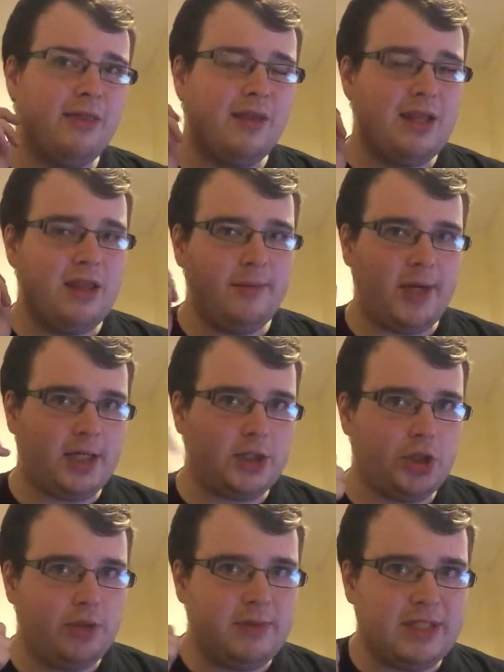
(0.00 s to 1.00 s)
In The
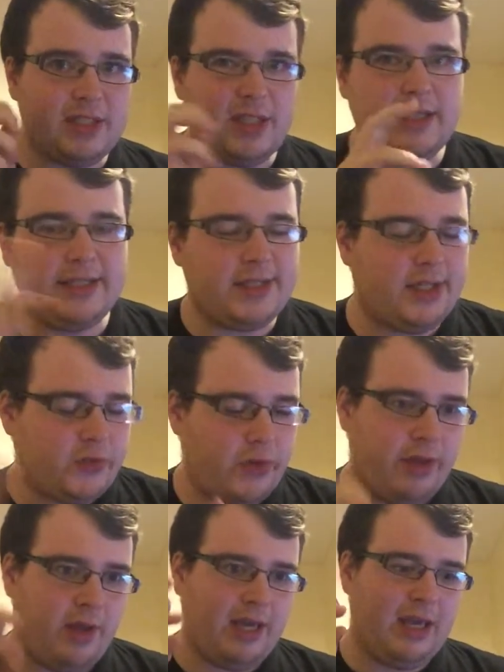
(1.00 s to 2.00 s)
Martian, it starts
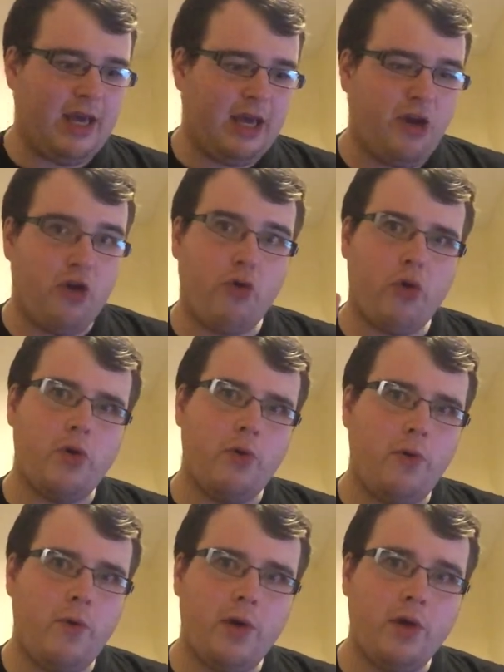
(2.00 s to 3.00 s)
with a
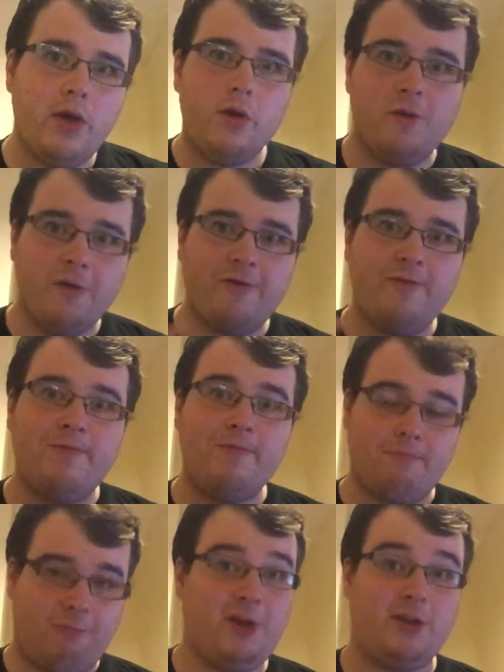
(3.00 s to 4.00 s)
crew who have
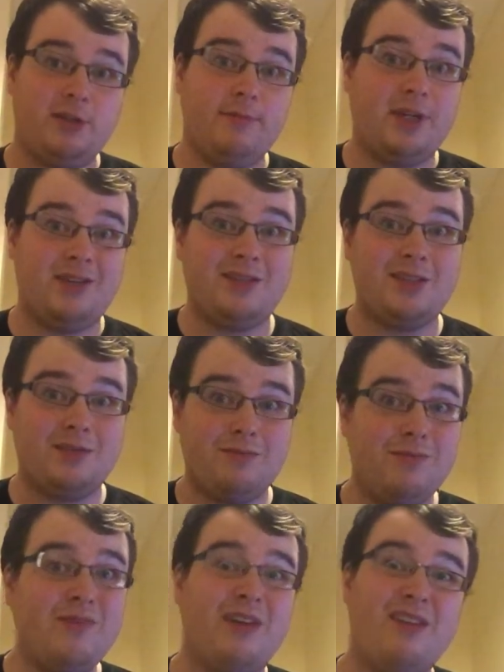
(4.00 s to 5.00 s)
gone to Mars.
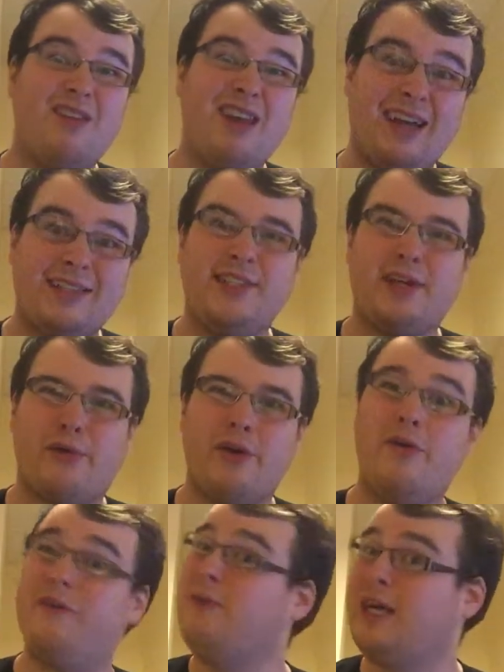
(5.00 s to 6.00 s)
They're the NASA
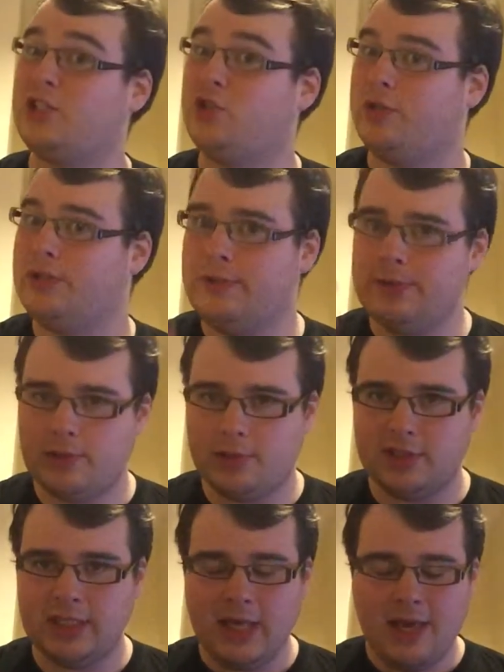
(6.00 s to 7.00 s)
crew,
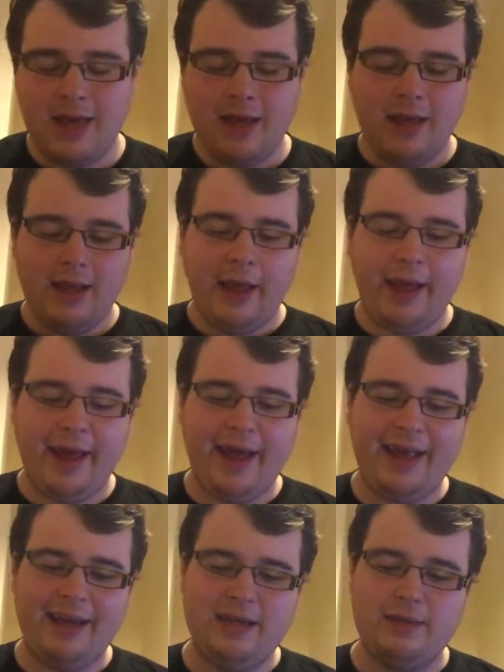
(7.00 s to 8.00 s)
astronauts,
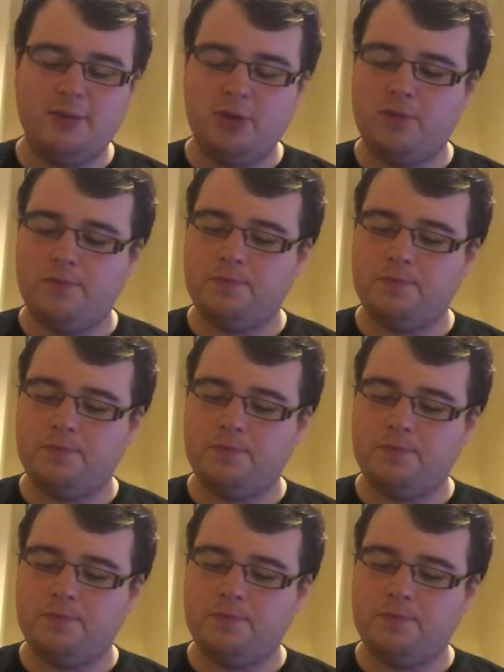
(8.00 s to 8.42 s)
and